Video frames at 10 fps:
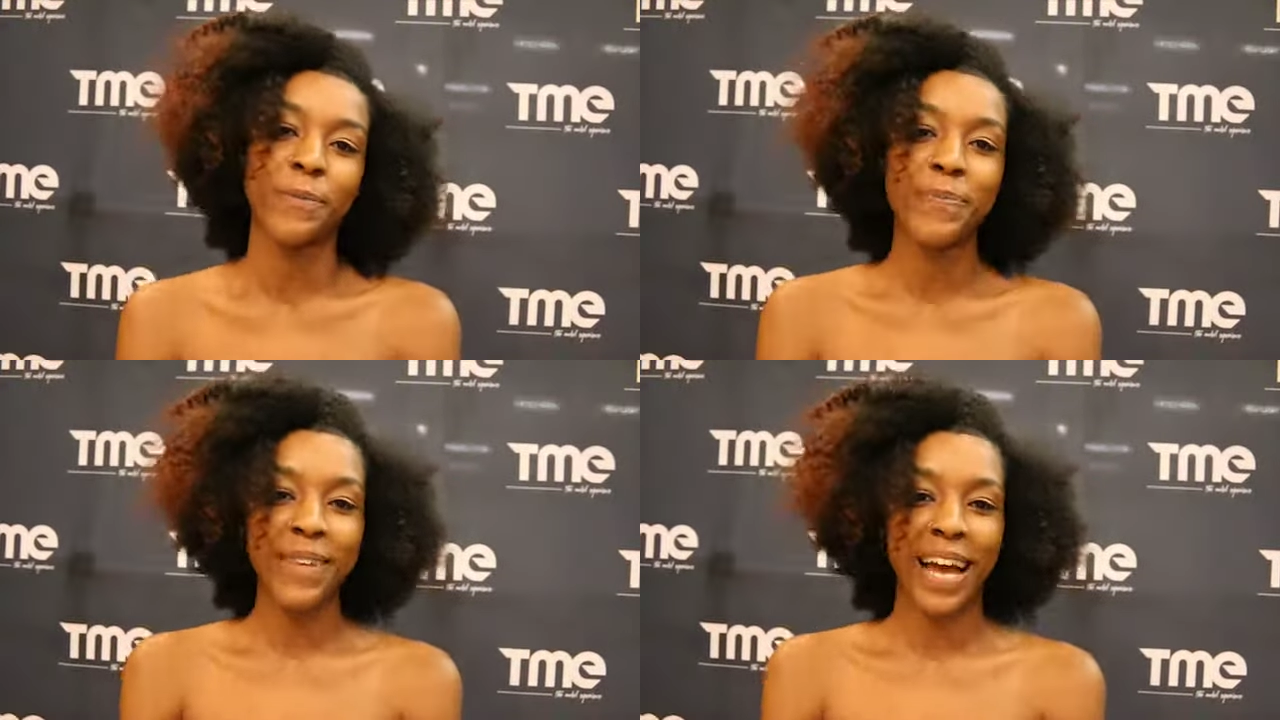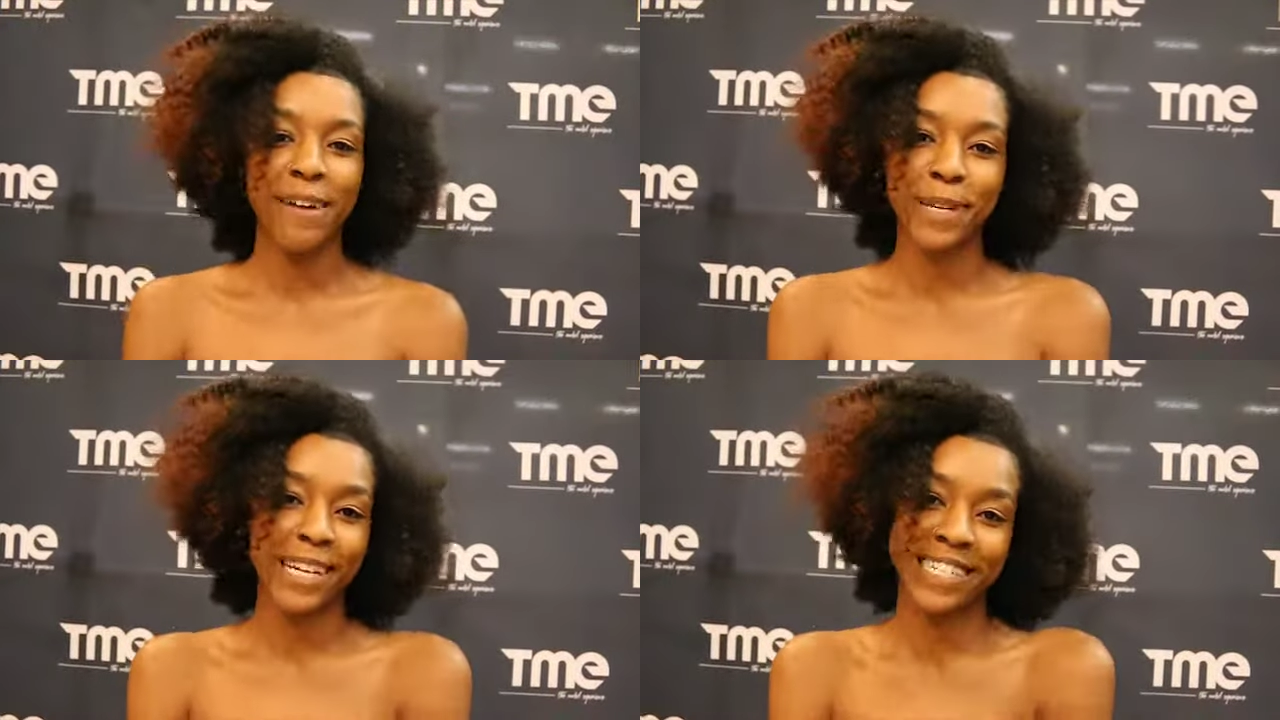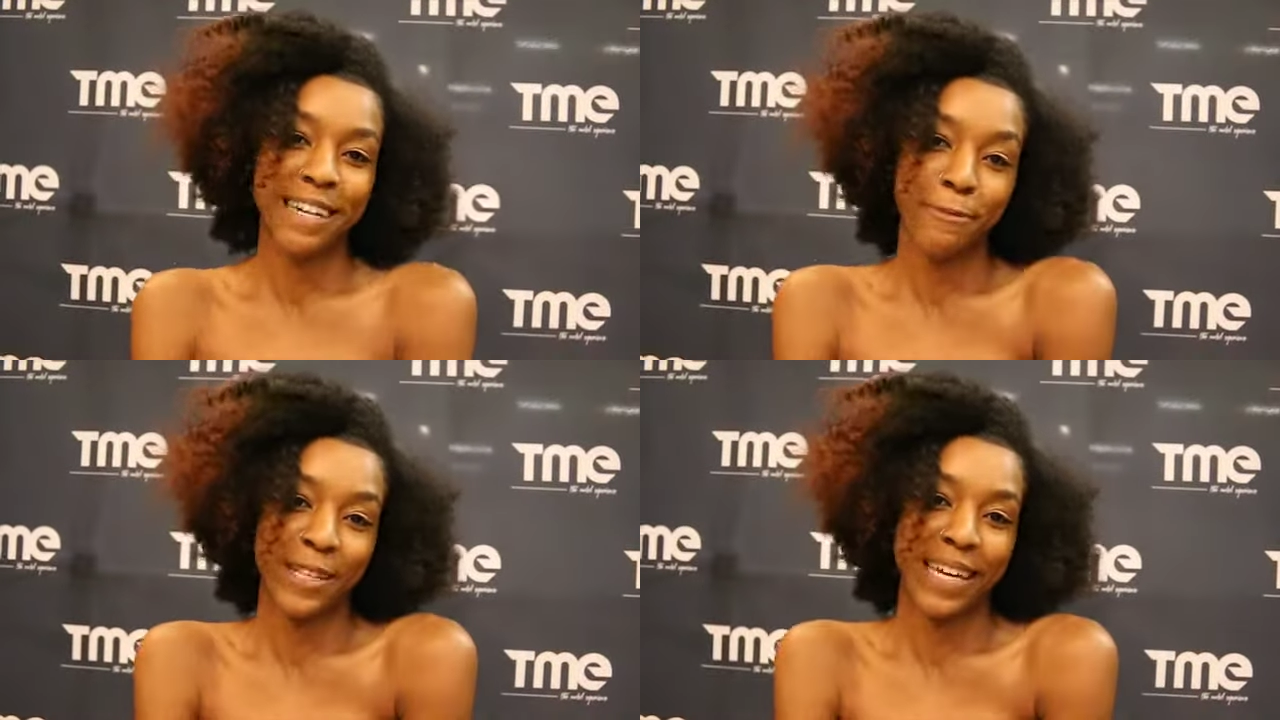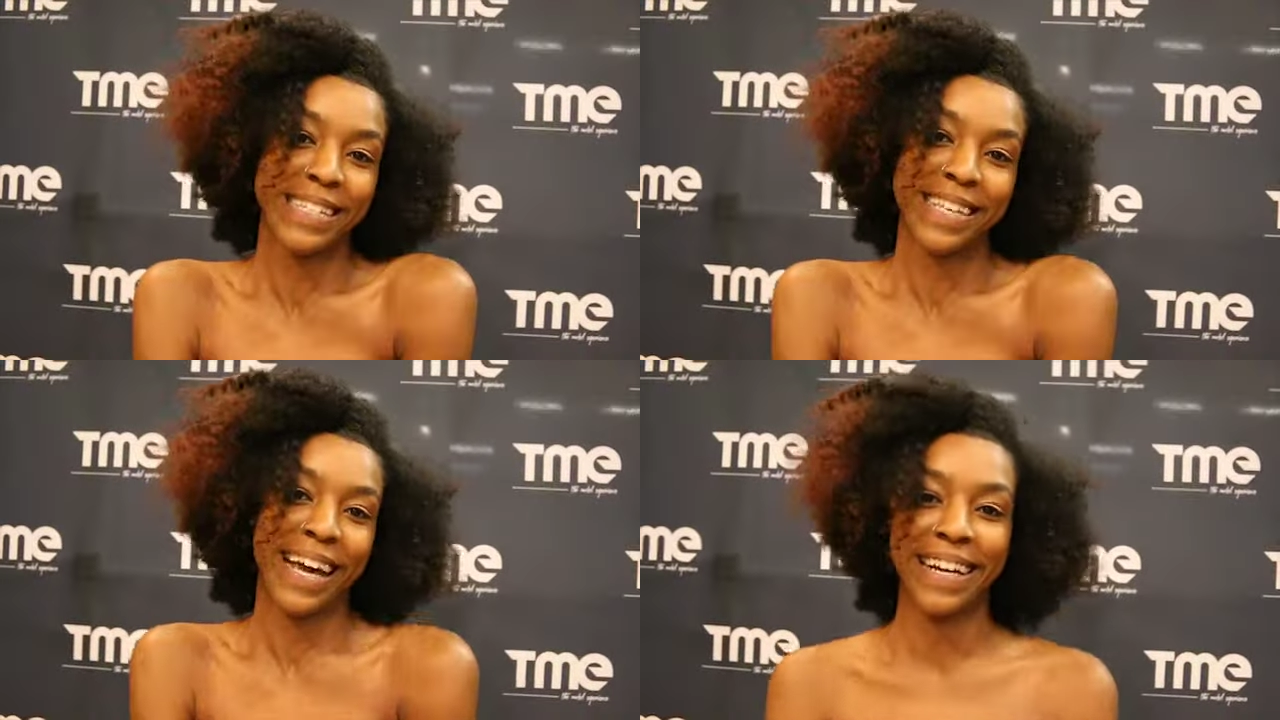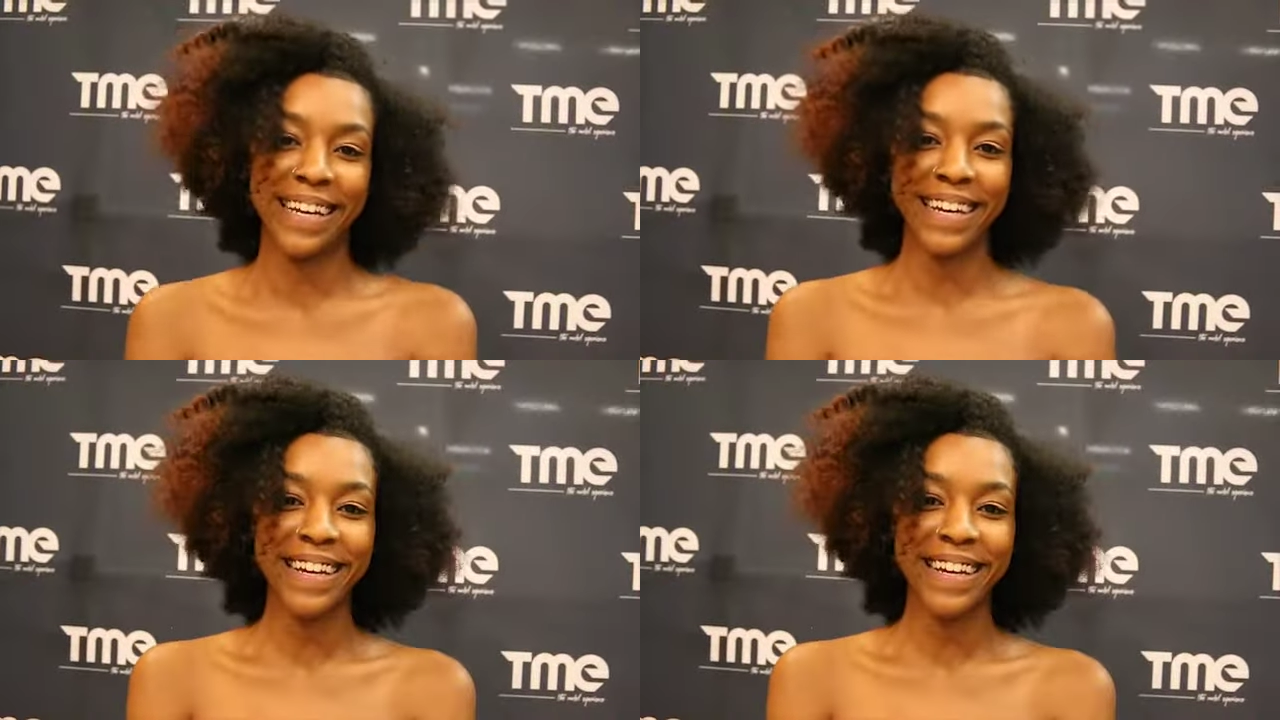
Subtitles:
I'm really excited.